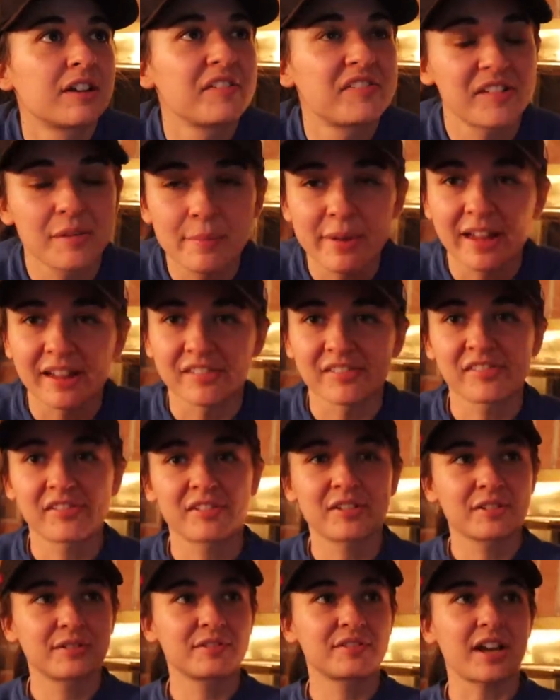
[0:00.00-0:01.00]
Because he missed.
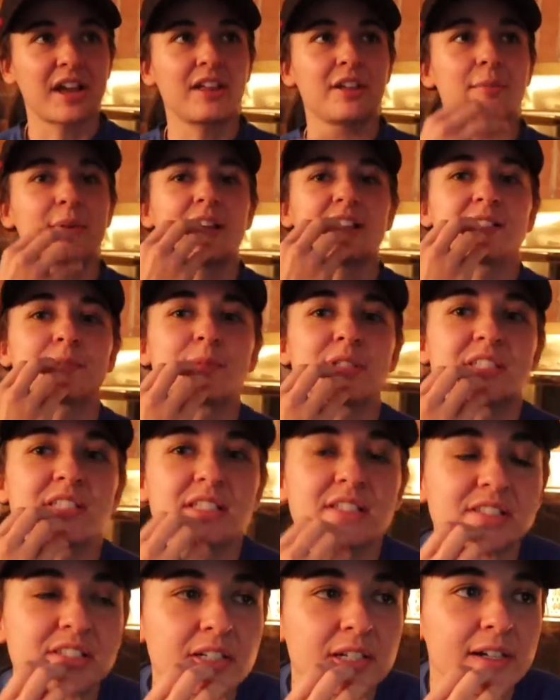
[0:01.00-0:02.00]
Tyler Bass
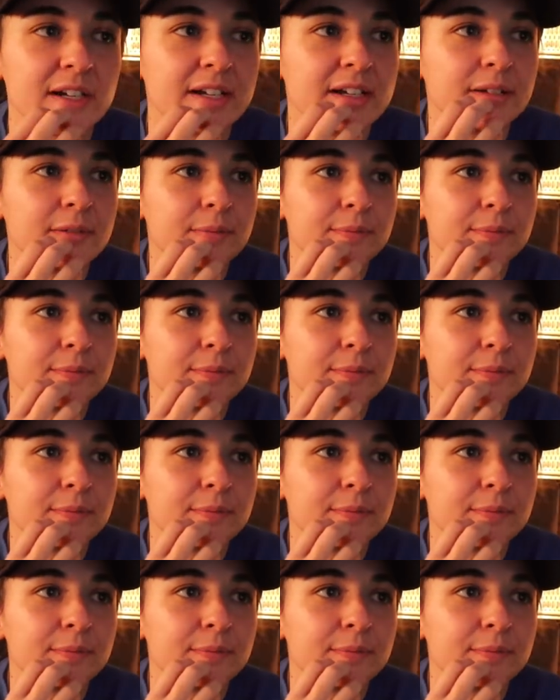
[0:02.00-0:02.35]
misses. Alright.